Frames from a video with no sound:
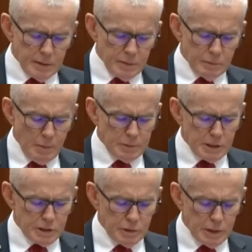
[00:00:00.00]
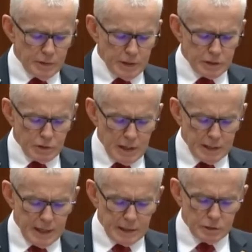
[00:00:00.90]
What was it doing on the Australia
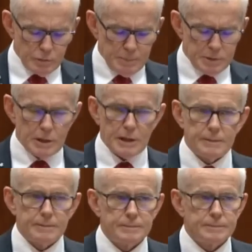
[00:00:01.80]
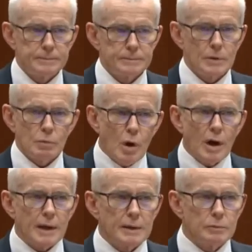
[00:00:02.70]
Council website?
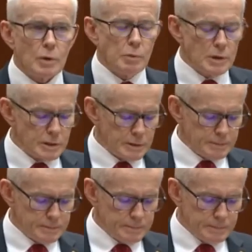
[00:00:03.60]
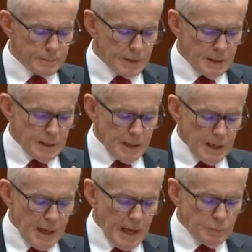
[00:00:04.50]
Why? What was it?
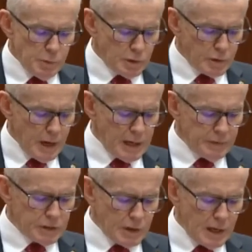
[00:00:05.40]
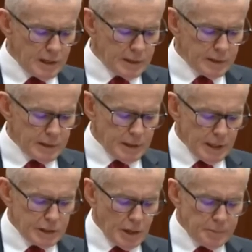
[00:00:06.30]
And will Creative Australia
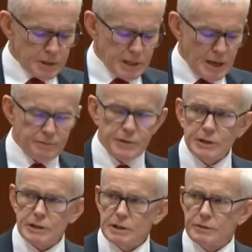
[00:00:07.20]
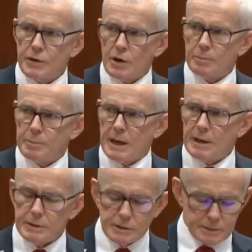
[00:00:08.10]
adopt the same fealty to foreign
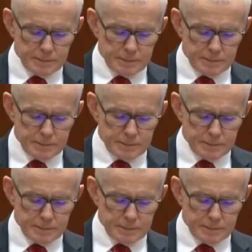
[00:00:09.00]
powers?